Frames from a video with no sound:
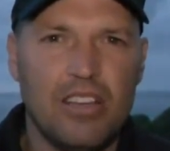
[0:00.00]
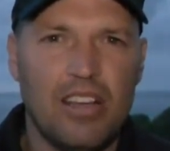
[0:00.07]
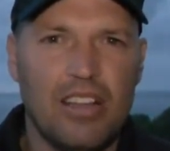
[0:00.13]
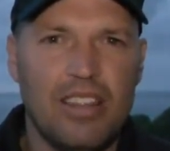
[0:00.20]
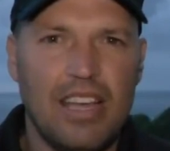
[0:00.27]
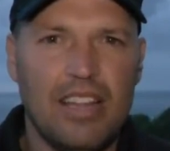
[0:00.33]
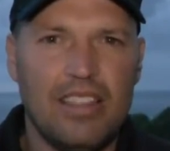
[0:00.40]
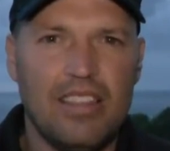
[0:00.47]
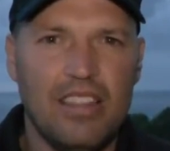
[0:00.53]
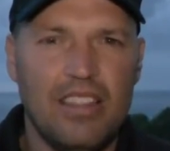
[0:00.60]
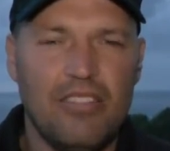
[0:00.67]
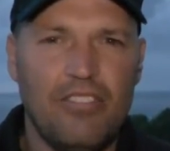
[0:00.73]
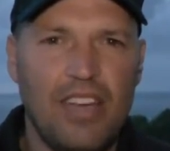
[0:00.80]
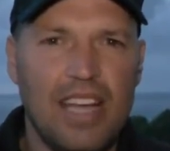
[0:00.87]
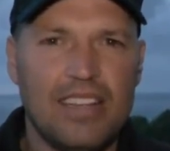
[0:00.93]

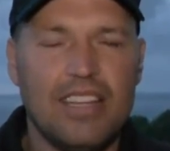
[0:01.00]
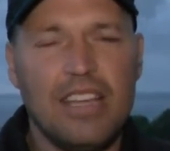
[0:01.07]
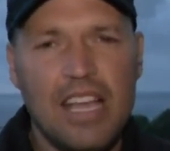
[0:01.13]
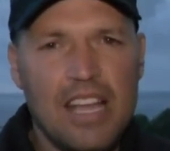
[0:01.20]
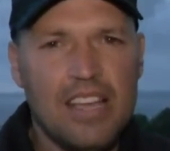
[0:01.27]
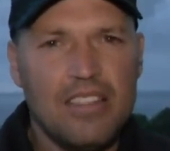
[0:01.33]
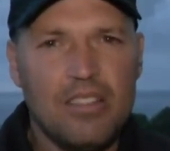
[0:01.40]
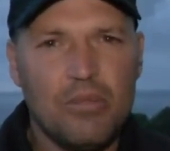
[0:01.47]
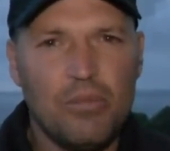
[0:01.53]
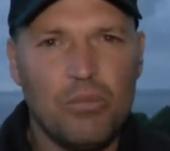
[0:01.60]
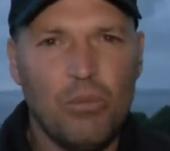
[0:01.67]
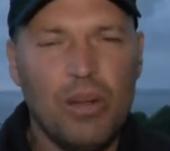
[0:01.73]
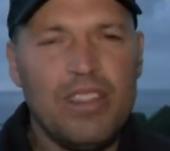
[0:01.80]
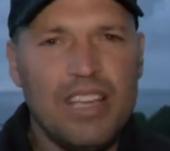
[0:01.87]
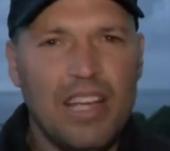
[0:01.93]
The fact that
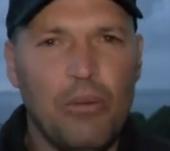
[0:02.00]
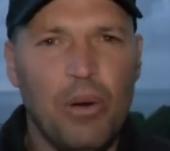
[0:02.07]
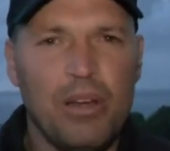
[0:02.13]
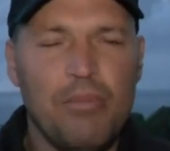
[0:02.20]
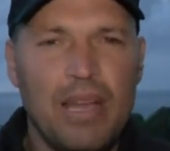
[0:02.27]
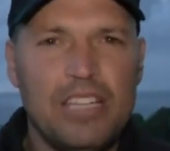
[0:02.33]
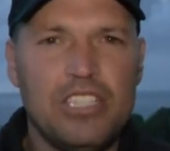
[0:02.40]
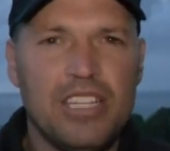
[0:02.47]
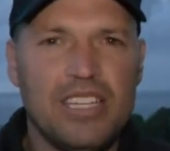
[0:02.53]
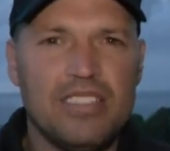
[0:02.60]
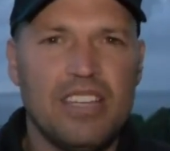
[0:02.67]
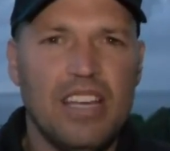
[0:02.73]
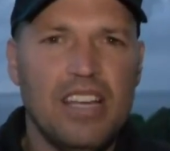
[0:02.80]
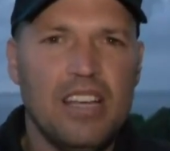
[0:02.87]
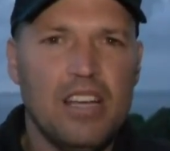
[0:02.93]
one thing I want to mention
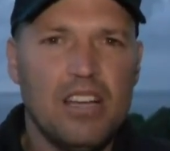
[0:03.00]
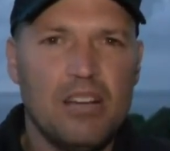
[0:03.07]
is